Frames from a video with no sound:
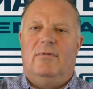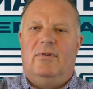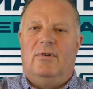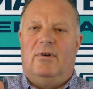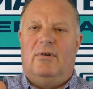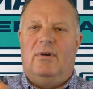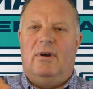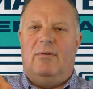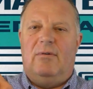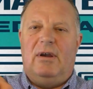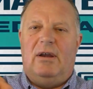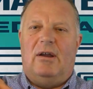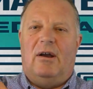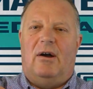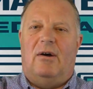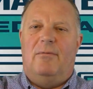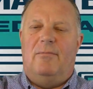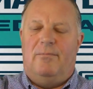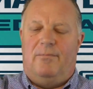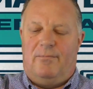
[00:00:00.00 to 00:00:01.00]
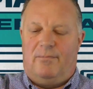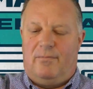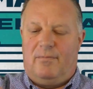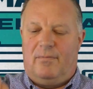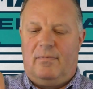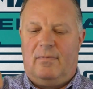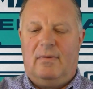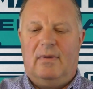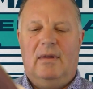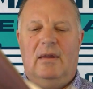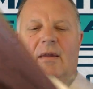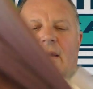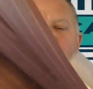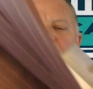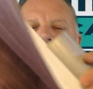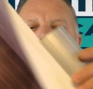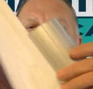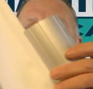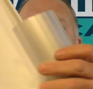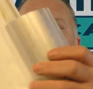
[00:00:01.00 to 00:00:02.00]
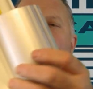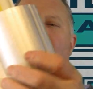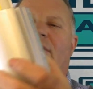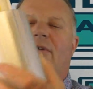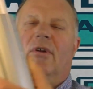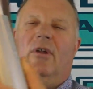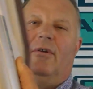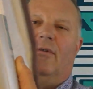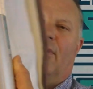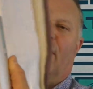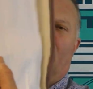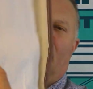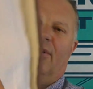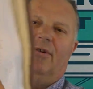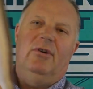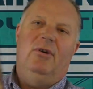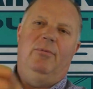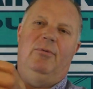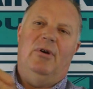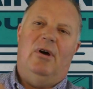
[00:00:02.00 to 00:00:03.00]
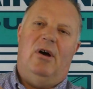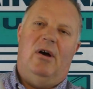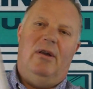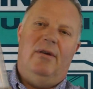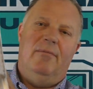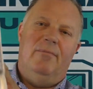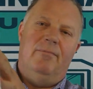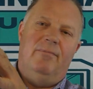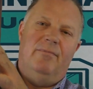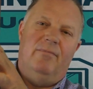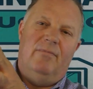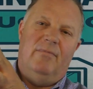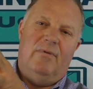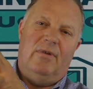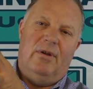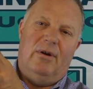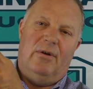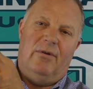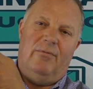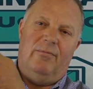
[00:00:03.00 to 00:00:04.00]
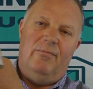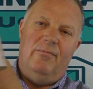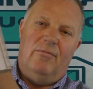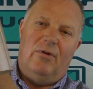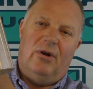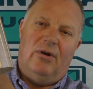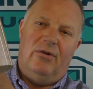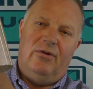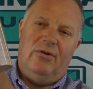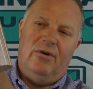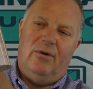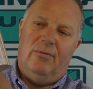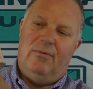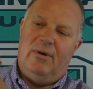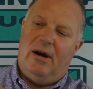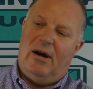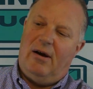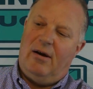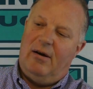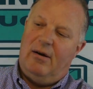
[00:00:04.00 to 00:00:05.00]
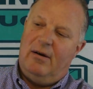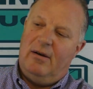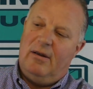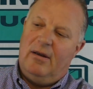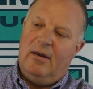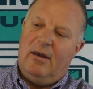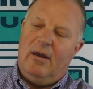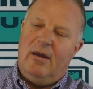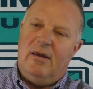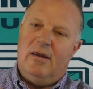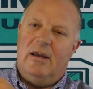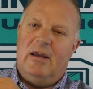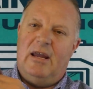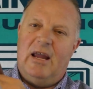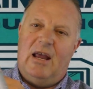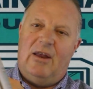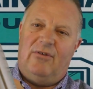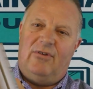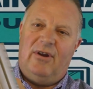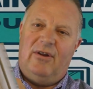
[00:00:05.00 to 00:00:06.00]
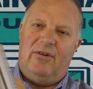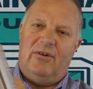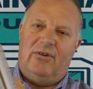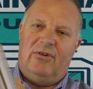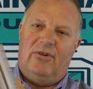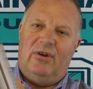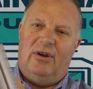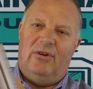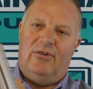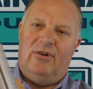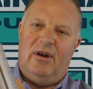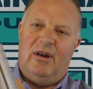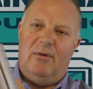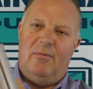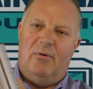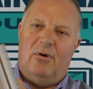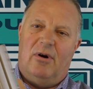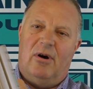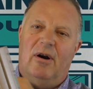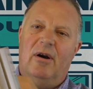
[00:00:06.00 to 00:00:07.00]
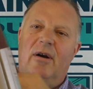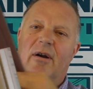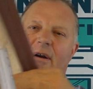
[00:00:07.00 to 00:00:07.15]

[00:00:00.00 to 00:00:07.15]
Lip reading: So here we go. So the roller tube's on, a little roller tube there. You can't see the slits anymore.